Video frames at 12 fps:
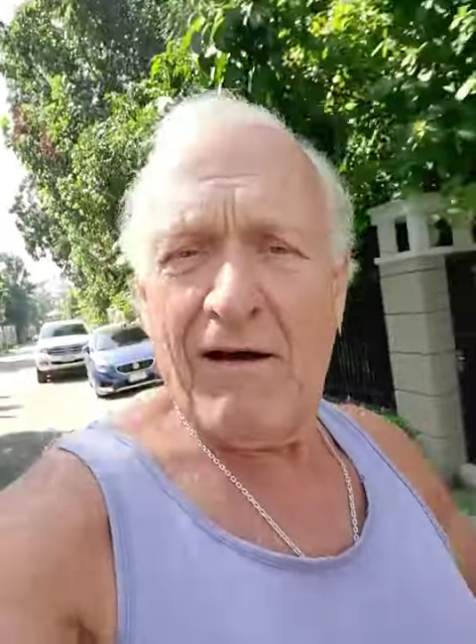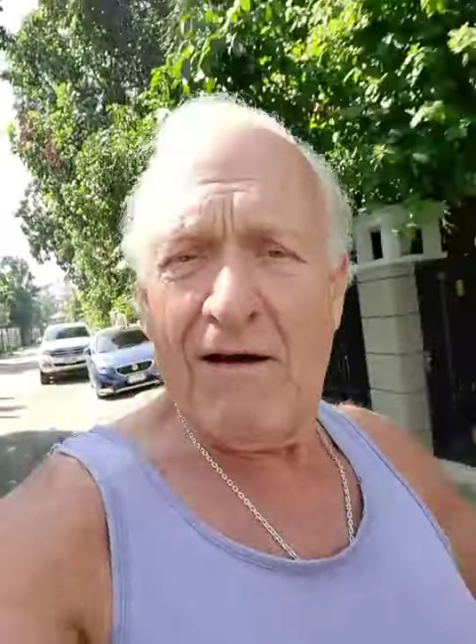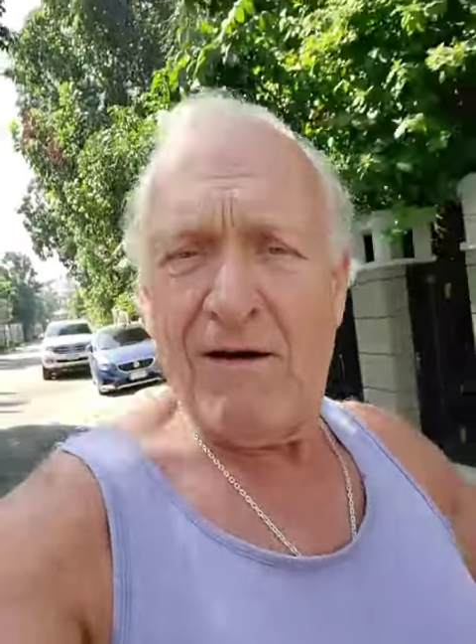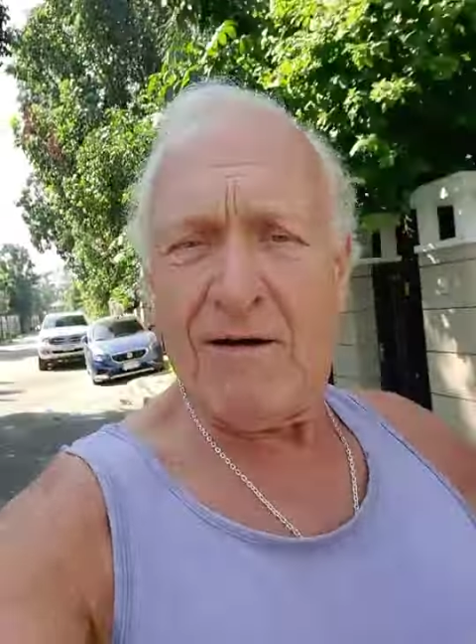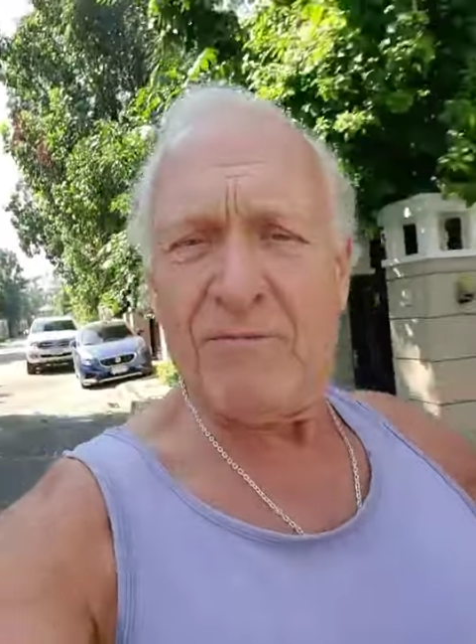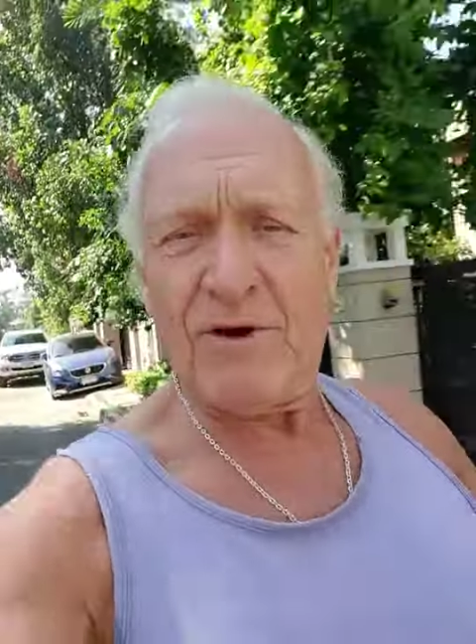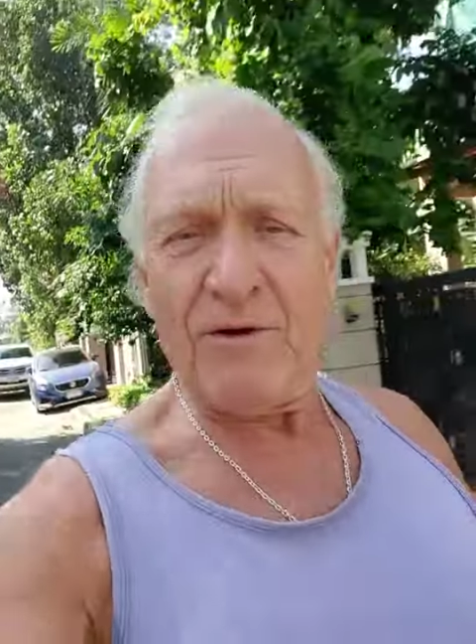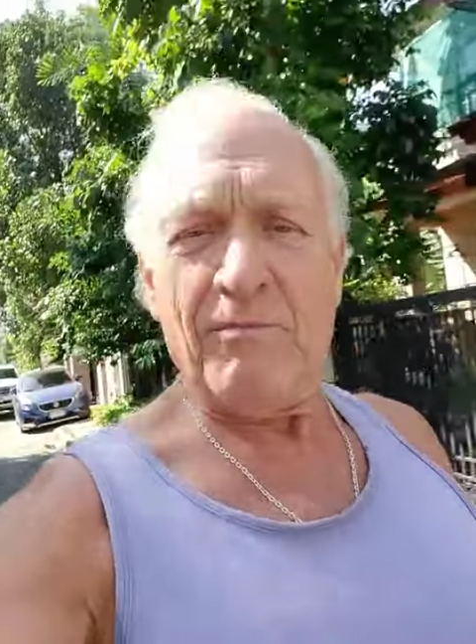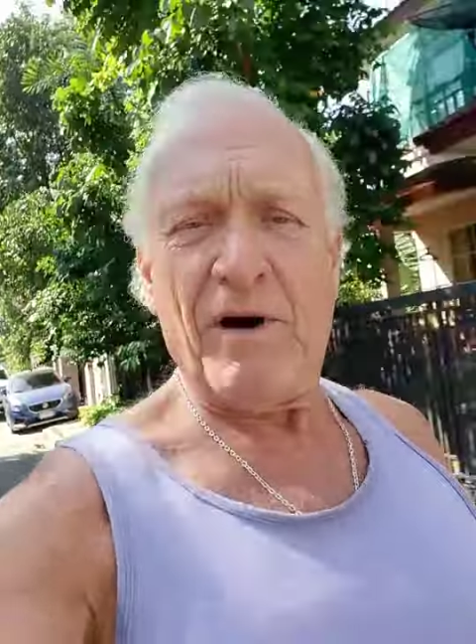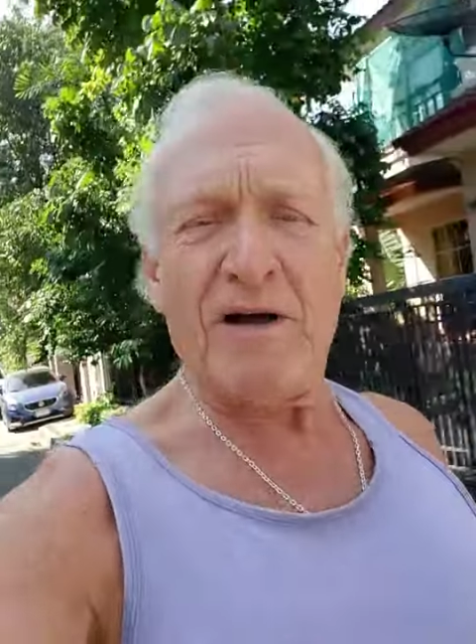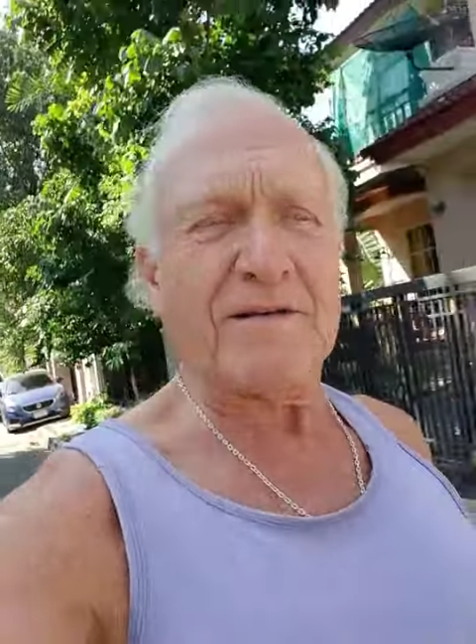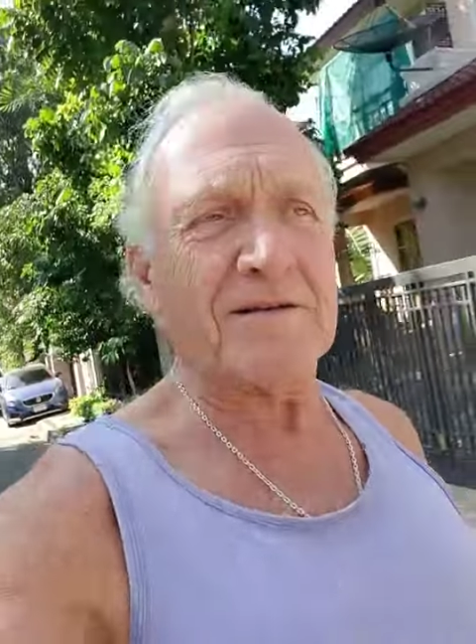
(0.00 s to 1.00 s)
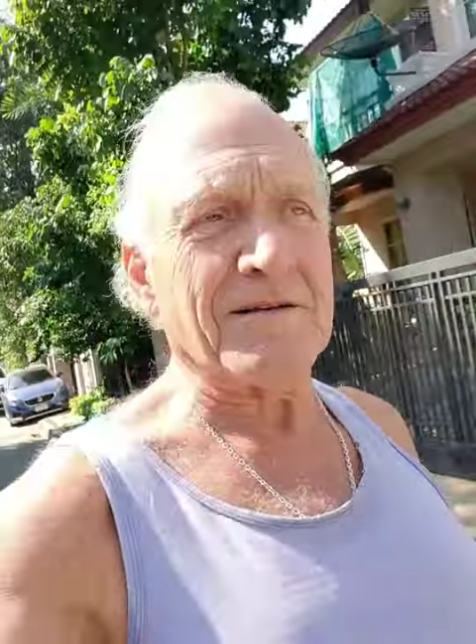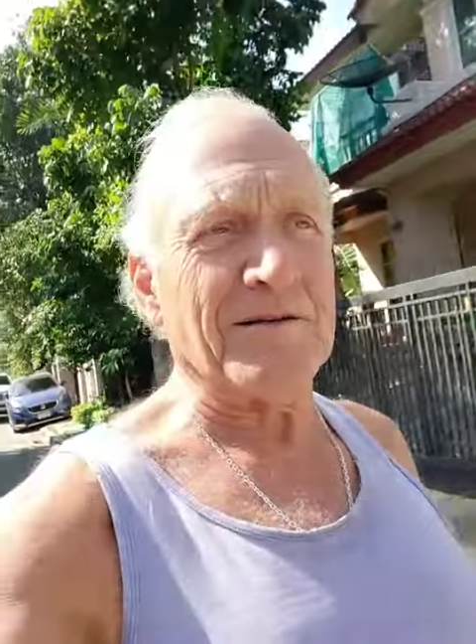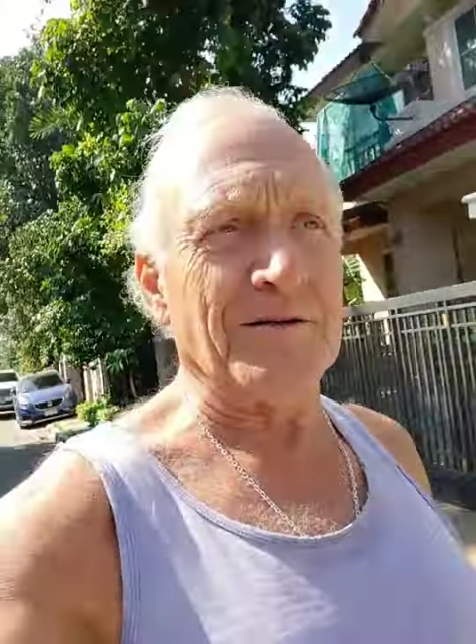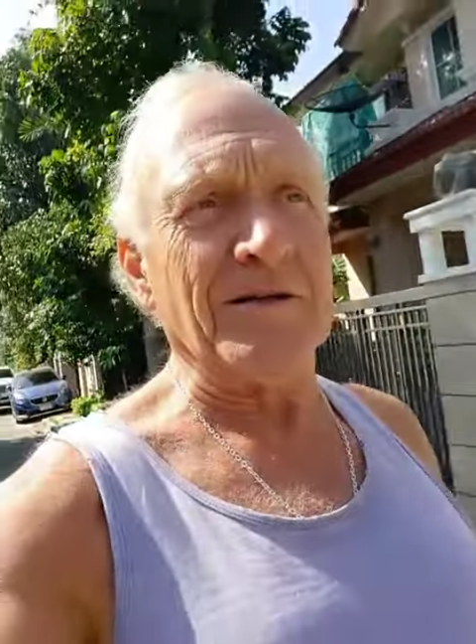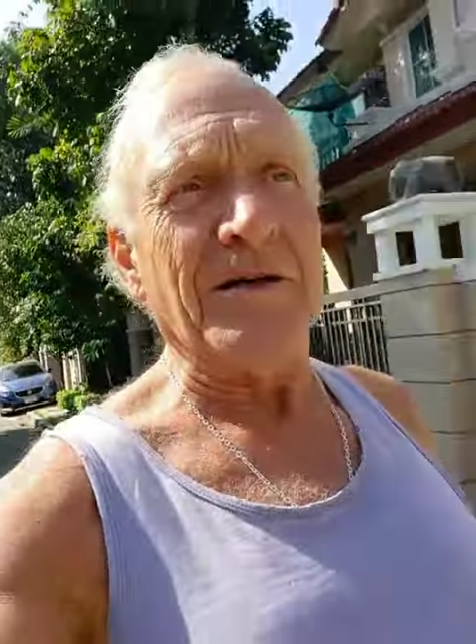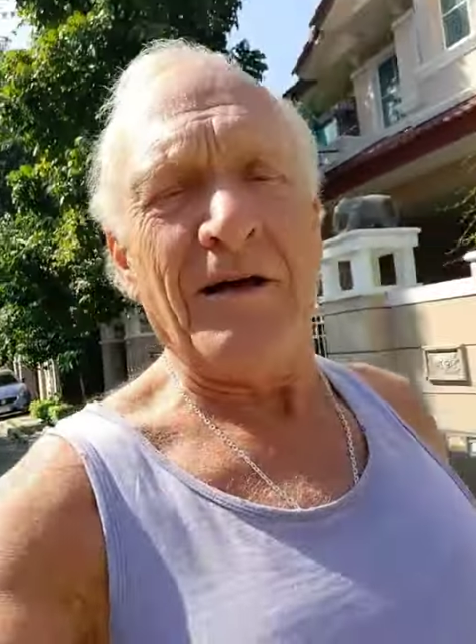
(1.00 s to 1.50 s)
on my
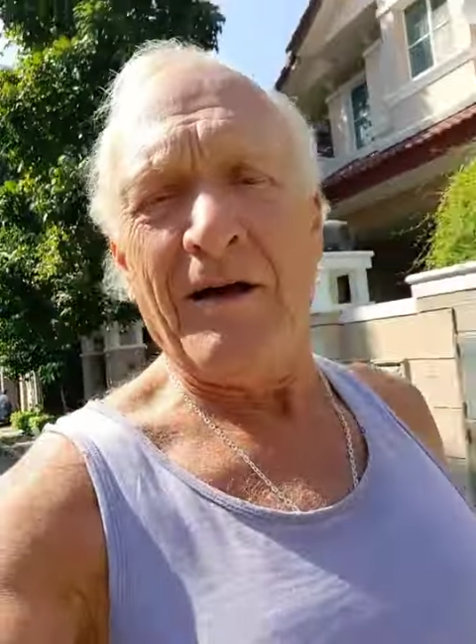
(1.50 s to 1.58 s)
bicycle.